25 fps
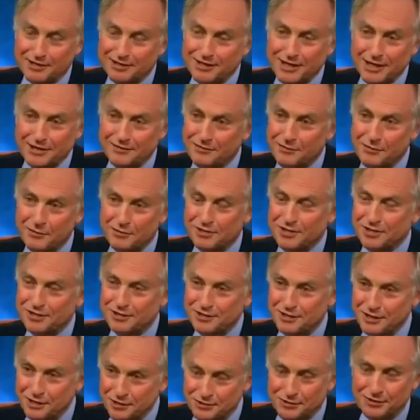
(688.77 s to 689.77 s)
And that, of course, is
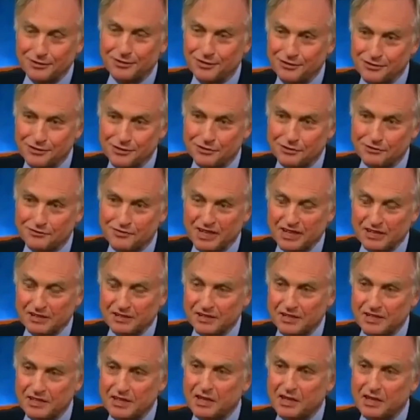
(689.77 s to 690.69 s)
a total logical fallacy.